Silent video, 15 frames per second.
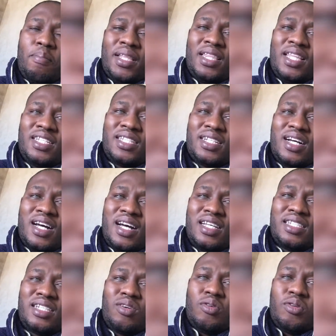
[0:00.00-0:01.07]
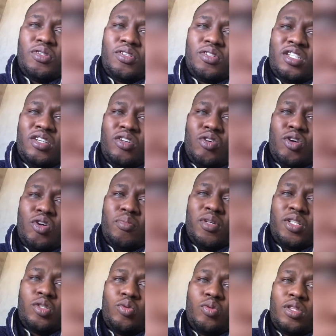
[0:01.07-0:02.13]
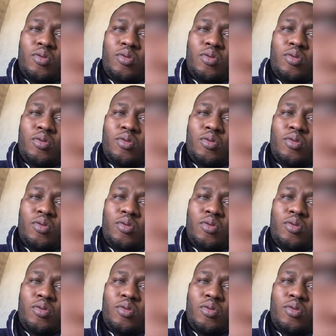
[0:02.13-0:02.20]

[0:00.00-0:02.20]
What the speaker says: But the scars are also synonymous